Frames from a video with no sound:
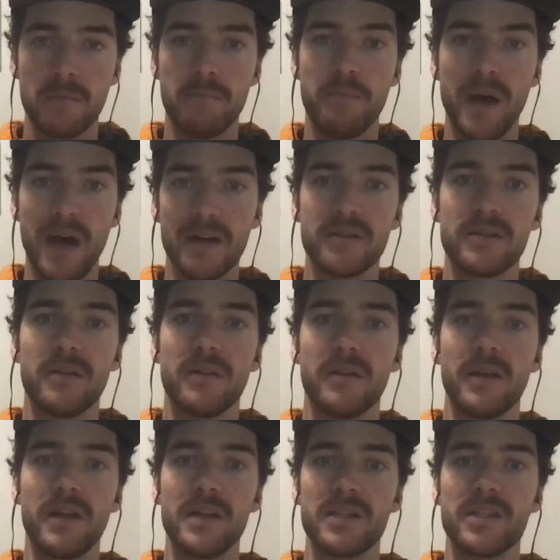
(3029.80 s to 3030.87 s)
but
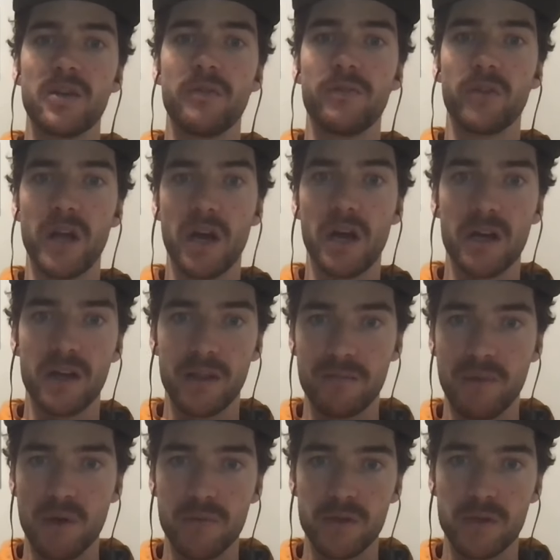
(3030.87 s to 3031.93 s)
it is still very hard at the
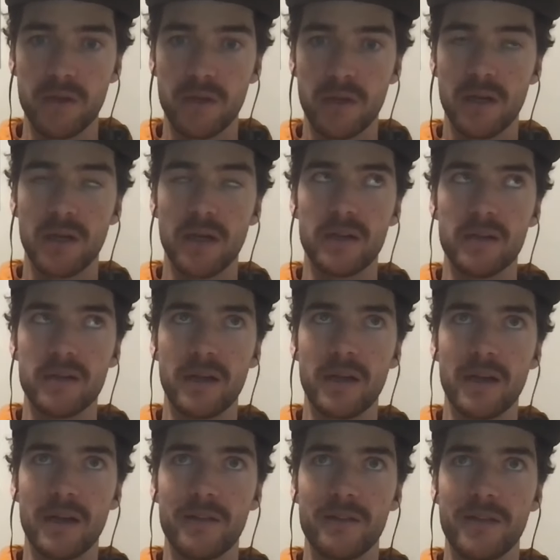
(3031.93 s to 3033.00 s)
moment. And
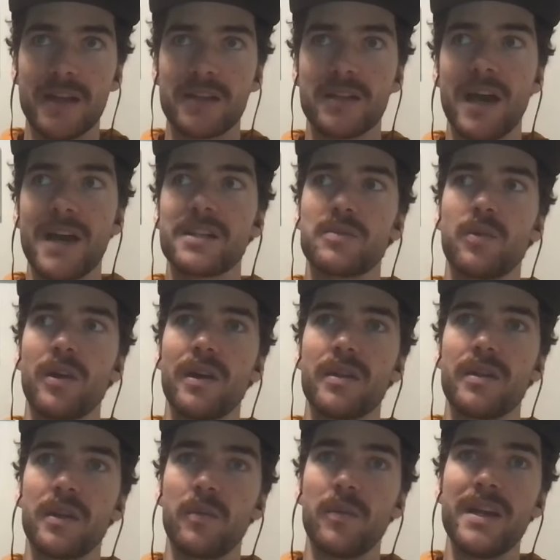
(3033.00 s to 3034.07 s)
uh, that that's where I
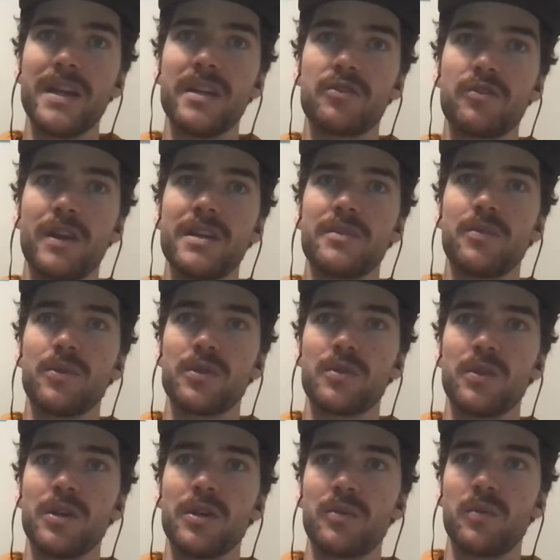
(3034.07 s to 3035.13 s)
think we need a trend towards a
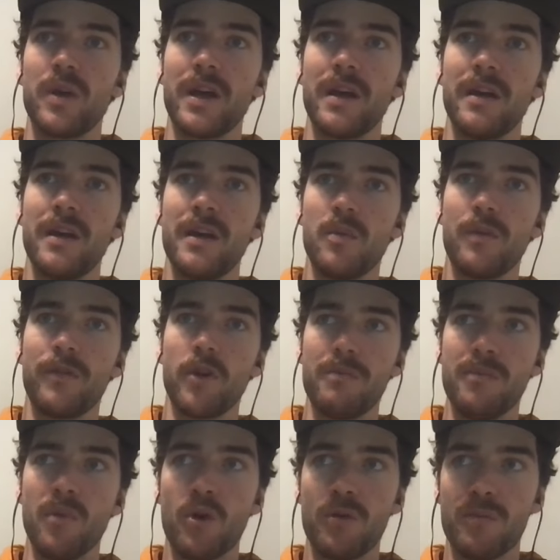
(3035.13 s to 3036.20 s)
world where we've got
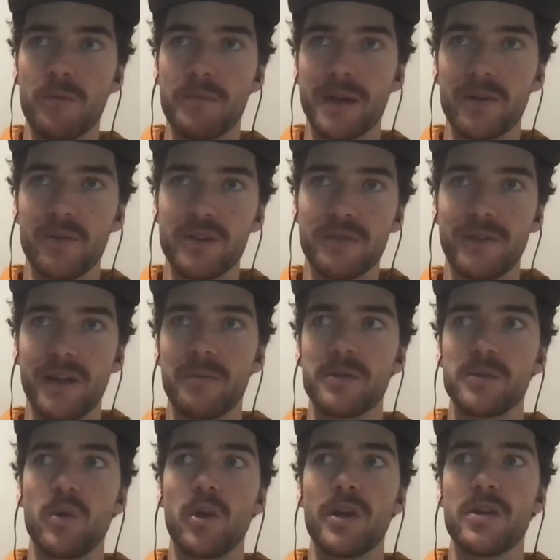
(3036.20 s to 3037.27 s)
more and more Bitcoin
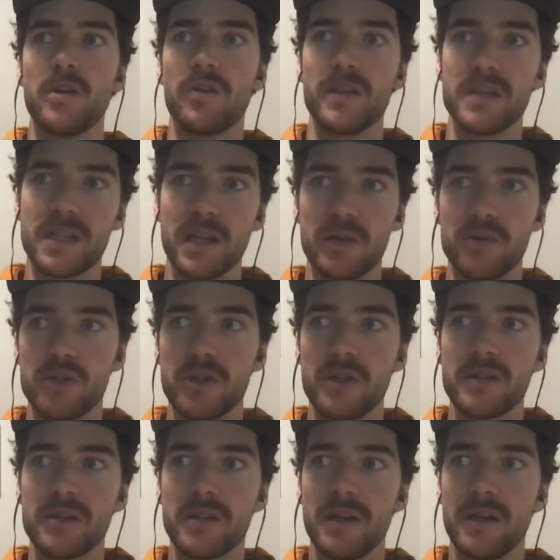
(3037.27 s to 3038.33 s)
developers working on these
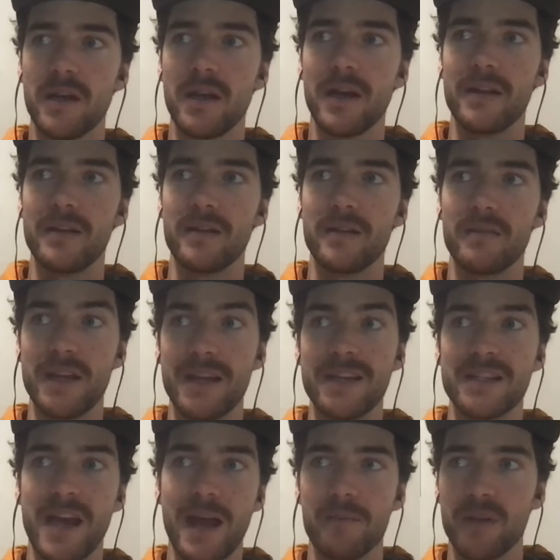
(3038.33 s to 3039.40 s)
solutions, and it
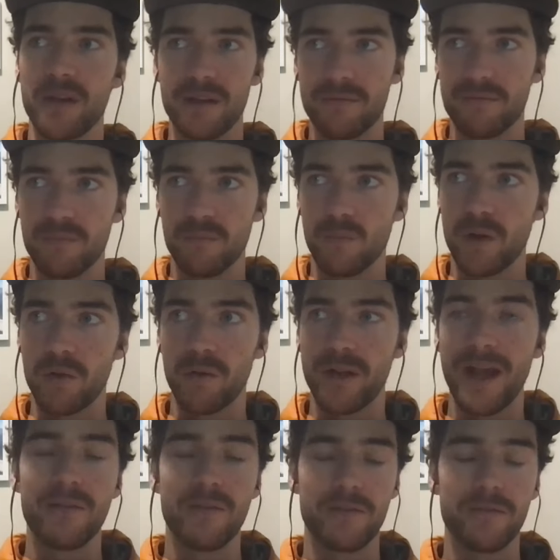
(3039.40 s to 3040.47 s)
is happening. And we already
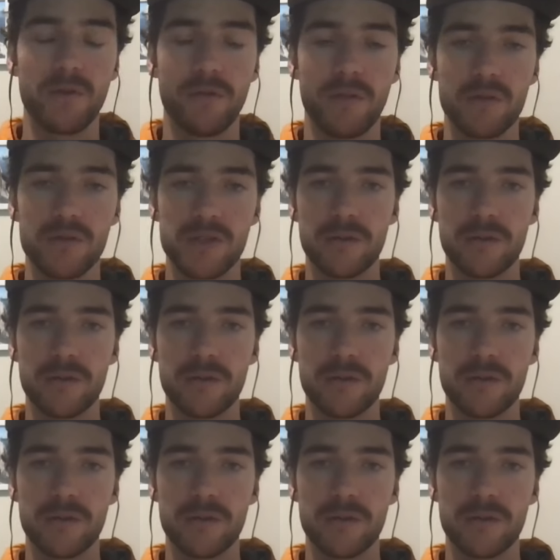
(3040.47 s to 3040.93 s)
have a few of those